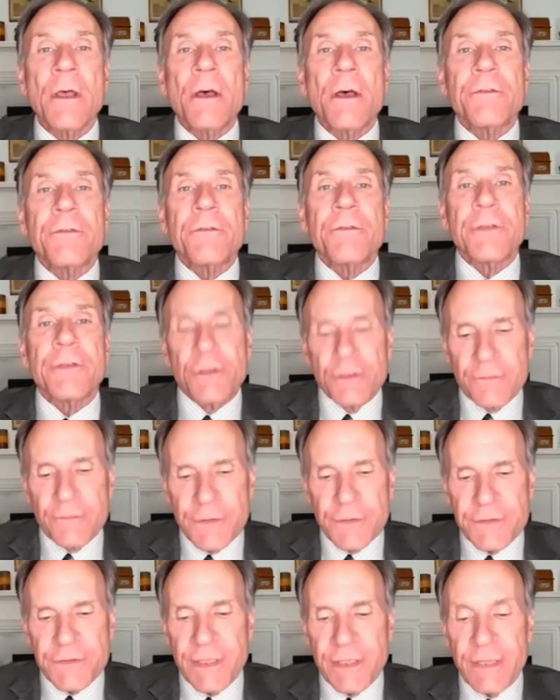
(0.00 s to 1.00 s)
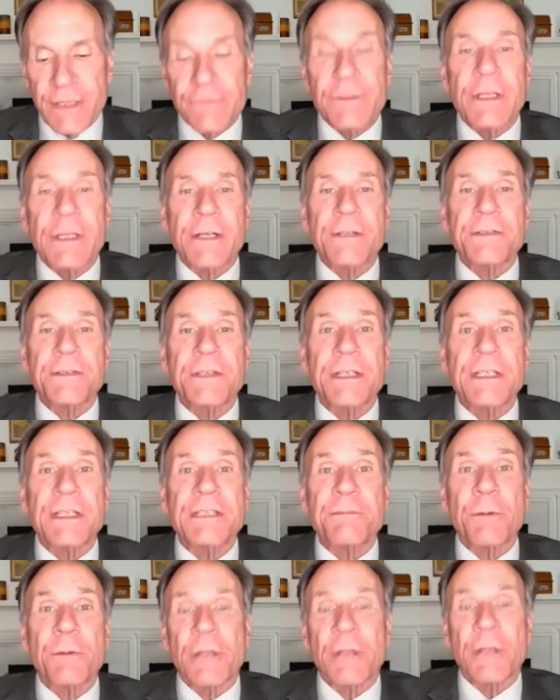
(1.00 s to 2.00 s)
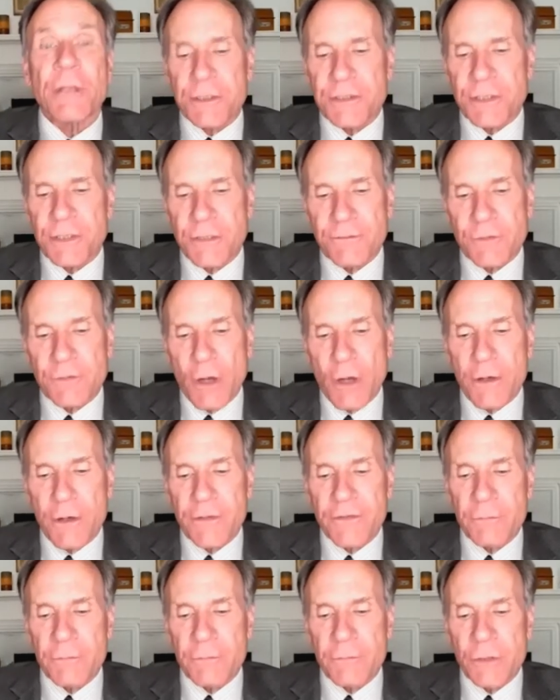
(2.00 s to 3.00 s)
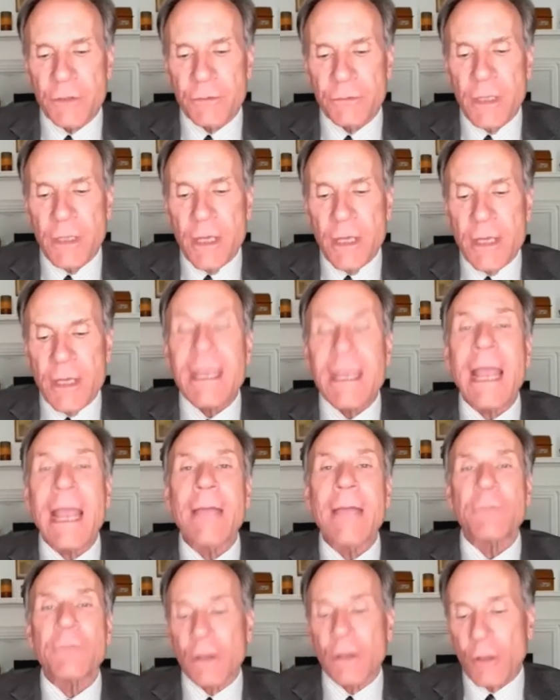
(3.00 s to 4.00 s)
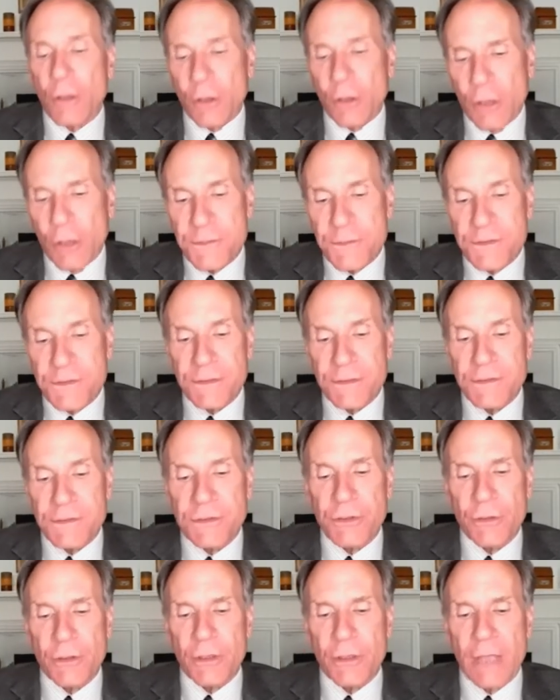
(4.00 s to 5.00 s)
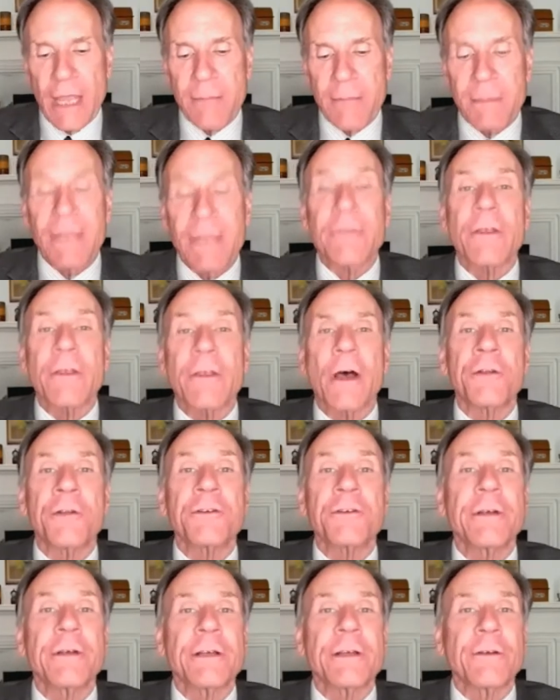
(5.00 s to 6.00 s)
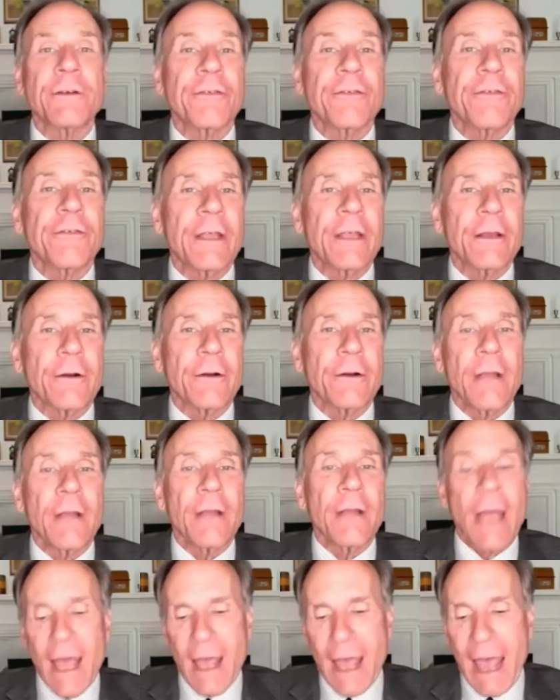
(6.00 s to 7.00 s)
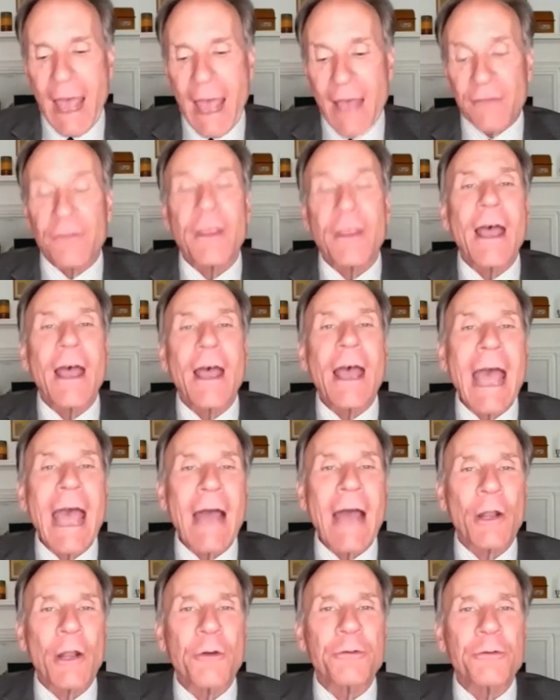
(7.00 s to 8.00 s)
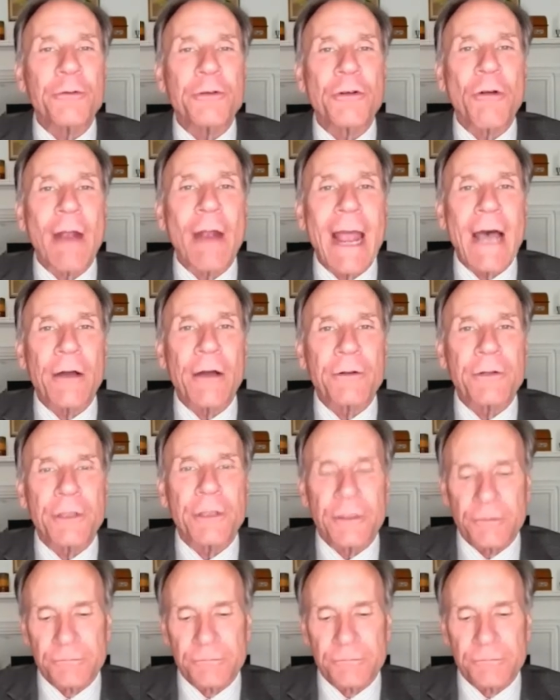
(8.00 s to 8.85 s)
The University of Tennessee's production of Dark of the Moon came the closest to claiming the Hunter Hills Theater as hallowed ground.